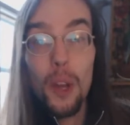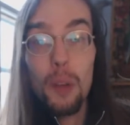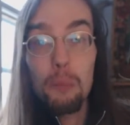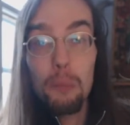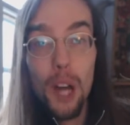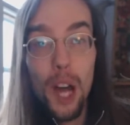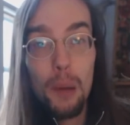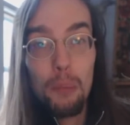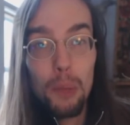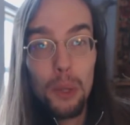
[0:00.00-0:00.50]

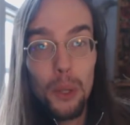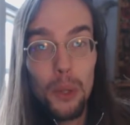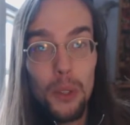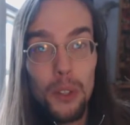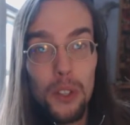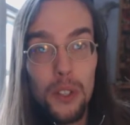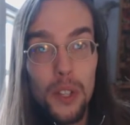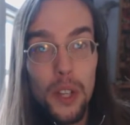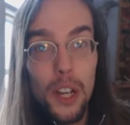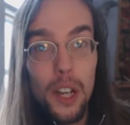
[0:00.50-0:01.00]
quite popular
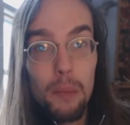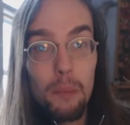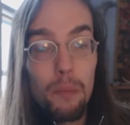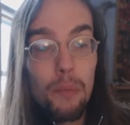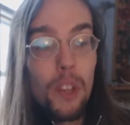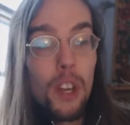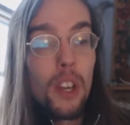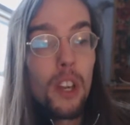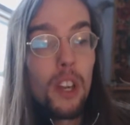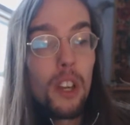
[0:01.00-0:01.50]
at the time.
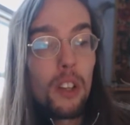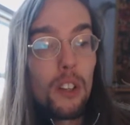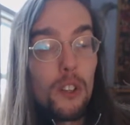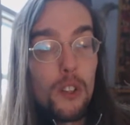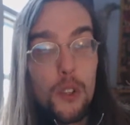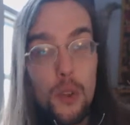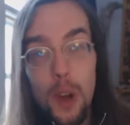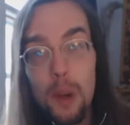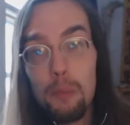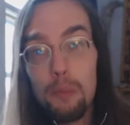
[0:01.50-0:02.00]

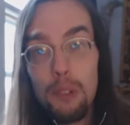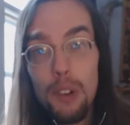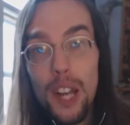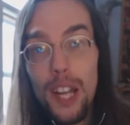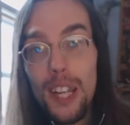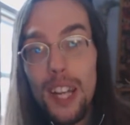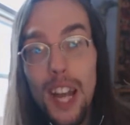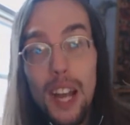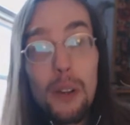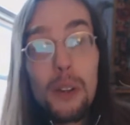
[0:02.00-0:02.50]
Trump
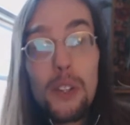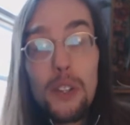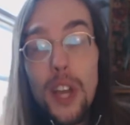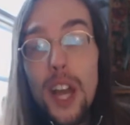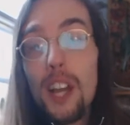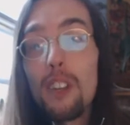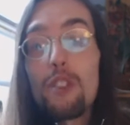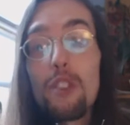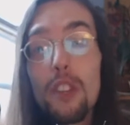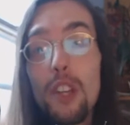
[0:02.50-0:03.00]
right now is
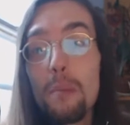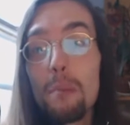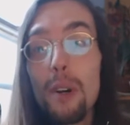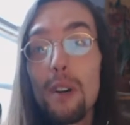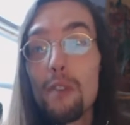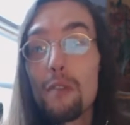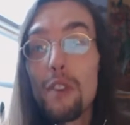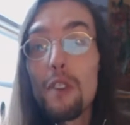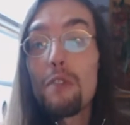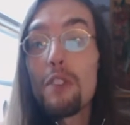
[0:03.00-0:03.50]
actually
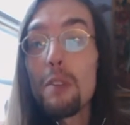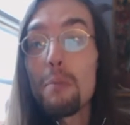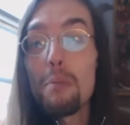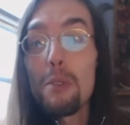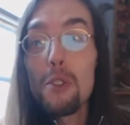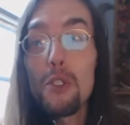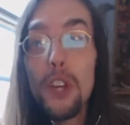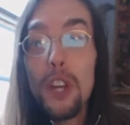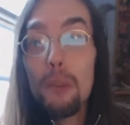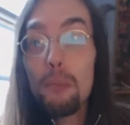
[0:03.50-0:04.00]
above
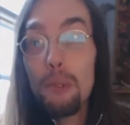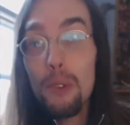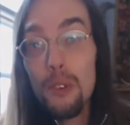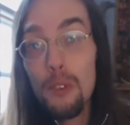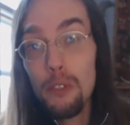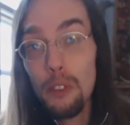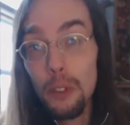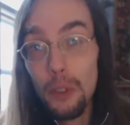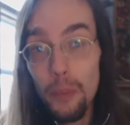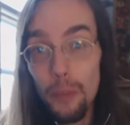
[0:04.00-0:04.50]
50%
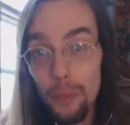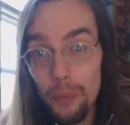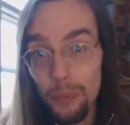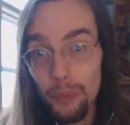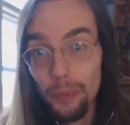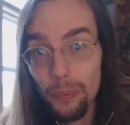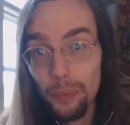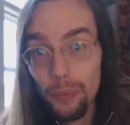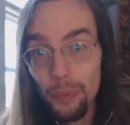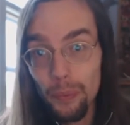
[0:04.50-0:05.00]
approval,
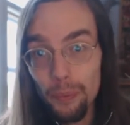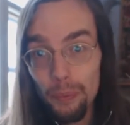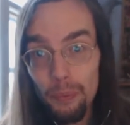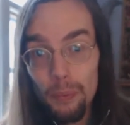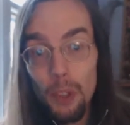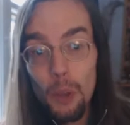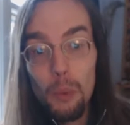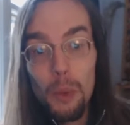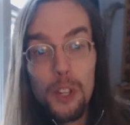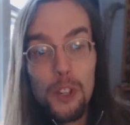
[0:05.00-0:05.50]

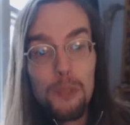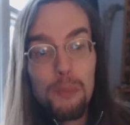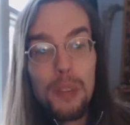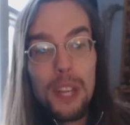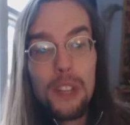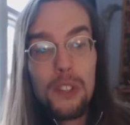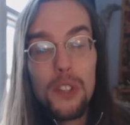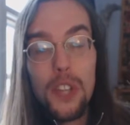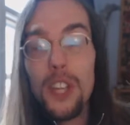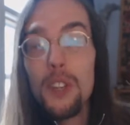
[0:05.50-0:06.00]
which
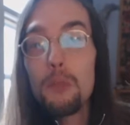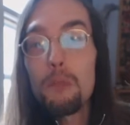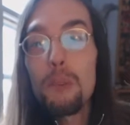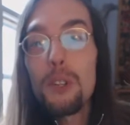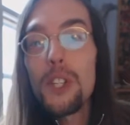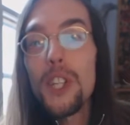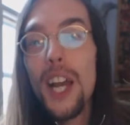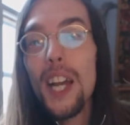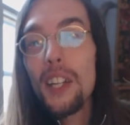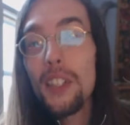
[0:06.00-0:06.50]
means he's
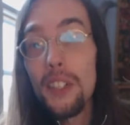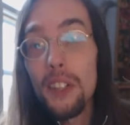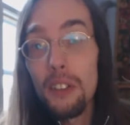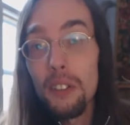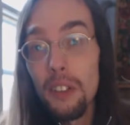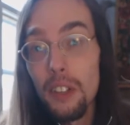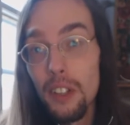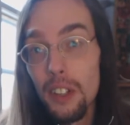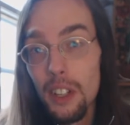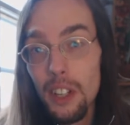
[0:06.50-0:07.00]
protected.